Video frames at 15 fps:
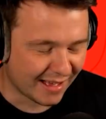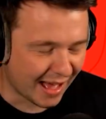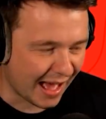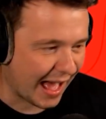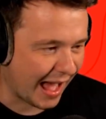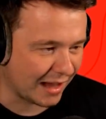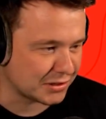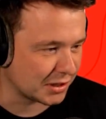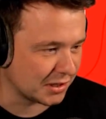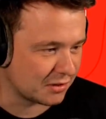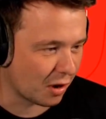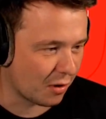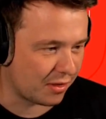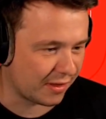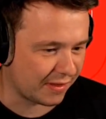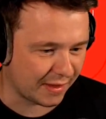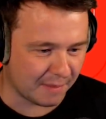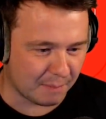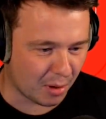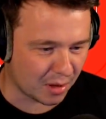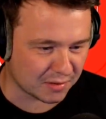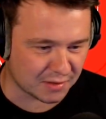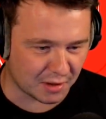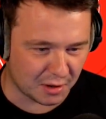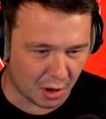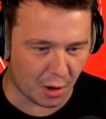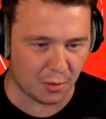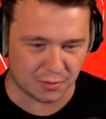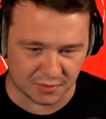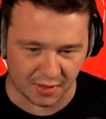I actually don't think the imposter
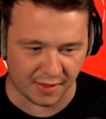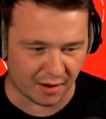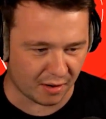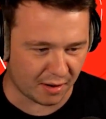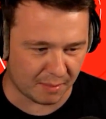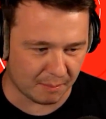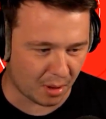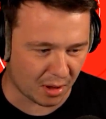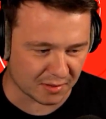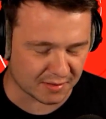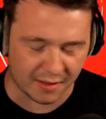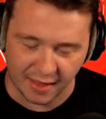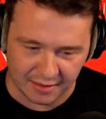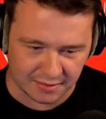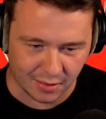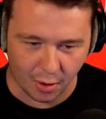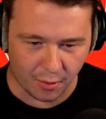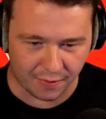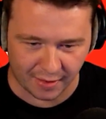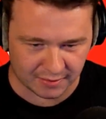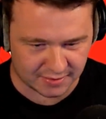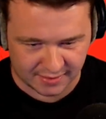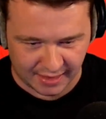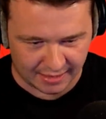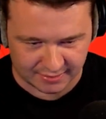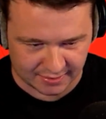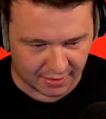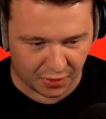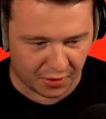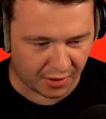knows that they're an imposter. That's the that's that's
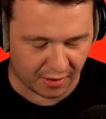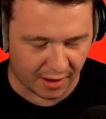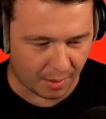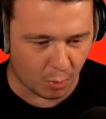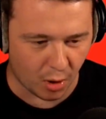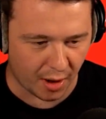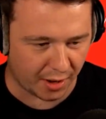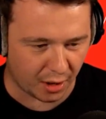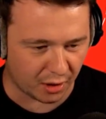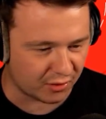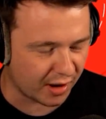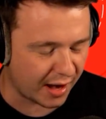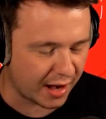the theory I'm working on right